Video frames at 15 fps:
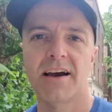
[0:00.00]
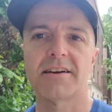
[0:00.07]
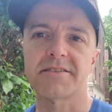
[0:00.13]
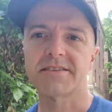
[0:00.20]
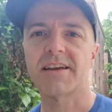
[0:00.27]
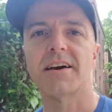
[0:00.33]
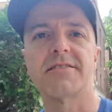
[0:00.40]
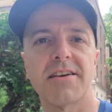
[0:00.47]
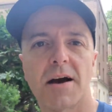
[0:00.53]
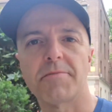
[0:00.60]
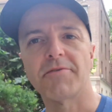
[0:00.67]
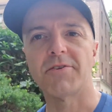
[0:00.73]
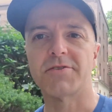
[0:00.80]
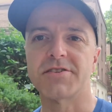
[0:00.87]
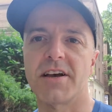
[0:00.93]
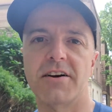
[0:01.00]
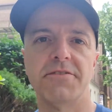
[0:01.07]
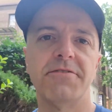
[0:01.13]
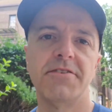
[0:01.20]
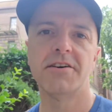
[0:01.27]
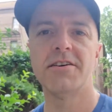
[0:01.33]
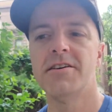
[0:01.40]
to stay on top of yourself
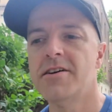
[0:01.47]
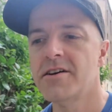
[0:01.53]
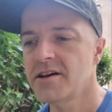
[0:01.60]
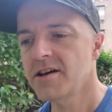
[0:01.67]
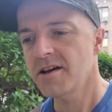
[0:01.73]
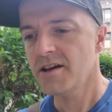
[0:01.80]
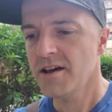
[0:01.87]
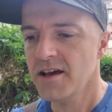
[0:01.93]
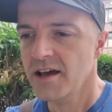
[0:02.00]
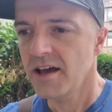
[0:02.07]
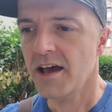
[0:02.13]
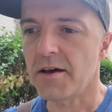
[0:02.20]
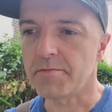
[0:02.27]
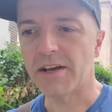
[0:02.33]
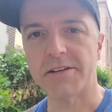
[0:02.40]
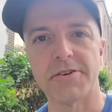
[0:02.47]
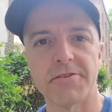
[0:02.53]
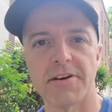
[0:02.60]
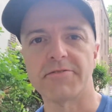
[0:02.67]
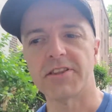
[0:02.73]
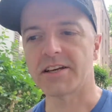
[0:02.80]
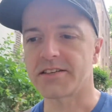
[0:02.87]
and make sure
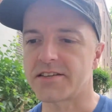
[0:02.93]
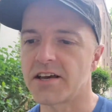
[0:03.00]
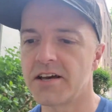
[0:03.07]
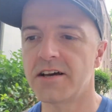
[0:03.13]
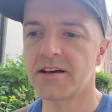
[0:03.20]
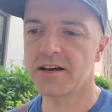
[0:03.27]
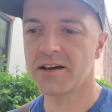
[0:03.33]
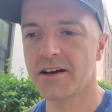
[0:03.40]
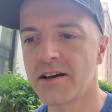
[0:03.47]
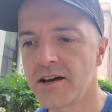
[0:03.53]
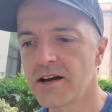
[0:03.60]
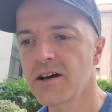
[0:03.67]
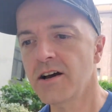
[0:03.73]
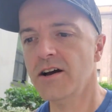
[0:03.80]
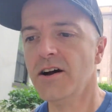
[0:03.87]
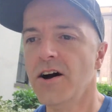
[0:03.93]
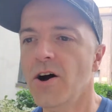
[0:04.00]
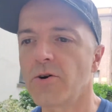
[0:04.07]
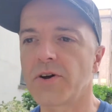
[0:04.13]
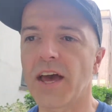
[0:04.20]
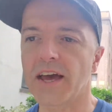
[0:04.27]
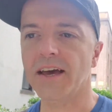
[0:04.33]
everything is
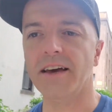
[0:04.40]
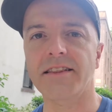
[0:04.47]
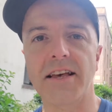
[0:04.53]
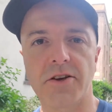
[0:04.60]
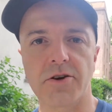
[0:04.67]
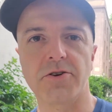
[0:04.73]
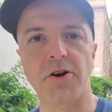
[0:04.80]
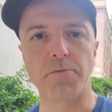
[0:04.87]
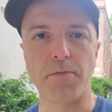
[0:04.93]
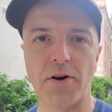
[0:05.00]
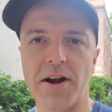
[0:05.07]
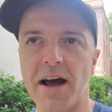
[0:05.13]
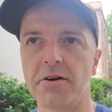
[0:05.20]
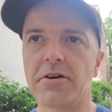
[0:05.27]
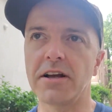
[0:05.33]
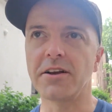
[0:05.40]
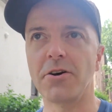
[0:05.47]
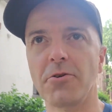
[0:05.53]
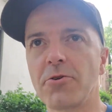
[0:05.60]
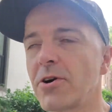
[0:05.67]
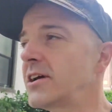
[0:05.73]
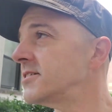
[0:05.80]
okay and that you don't burn out and go
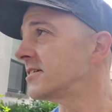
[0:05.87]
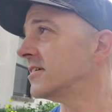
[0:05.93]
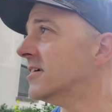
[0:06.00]
crazy.